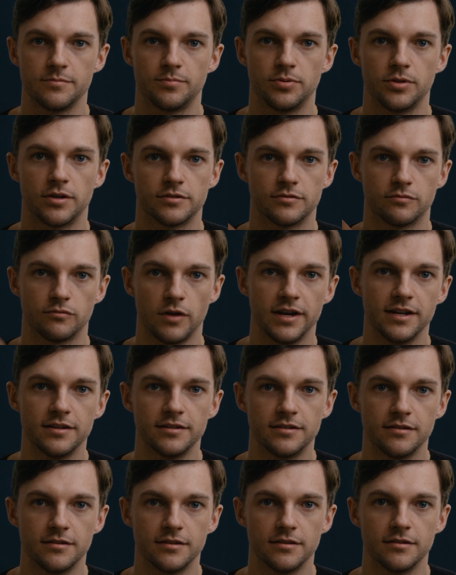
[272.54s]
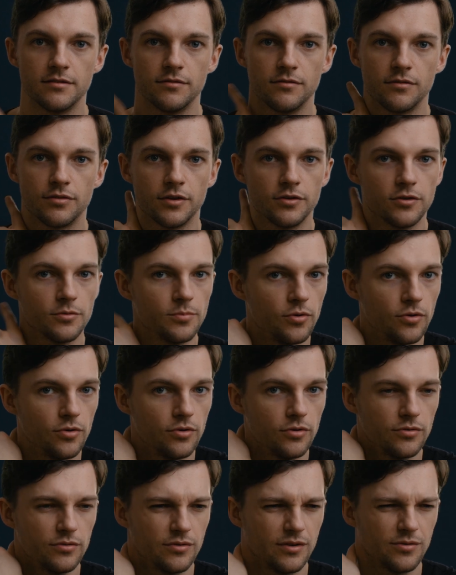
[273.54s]
It plugs right into the
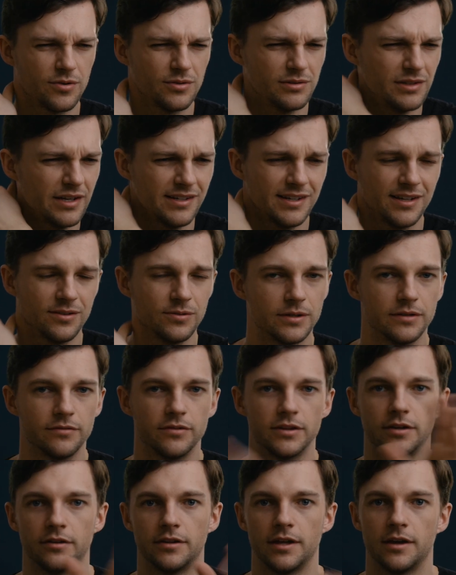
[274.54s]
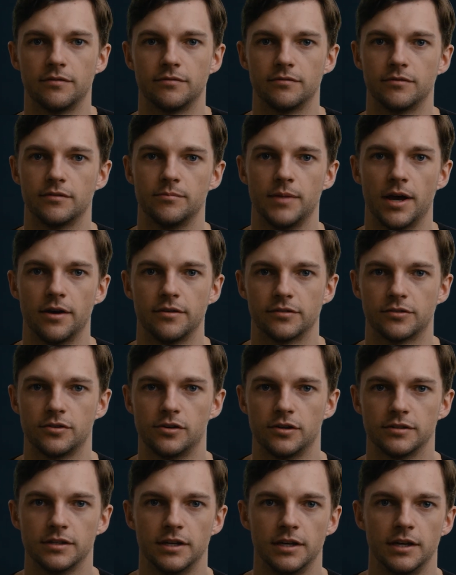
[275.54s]
Thunderbolt or Lightning, whatever the hell that mount is
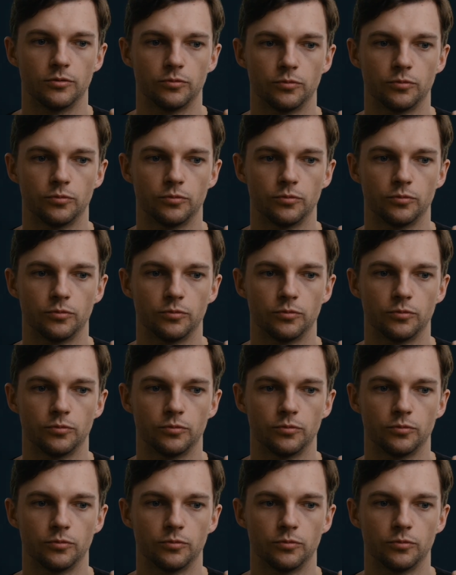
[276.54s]
called.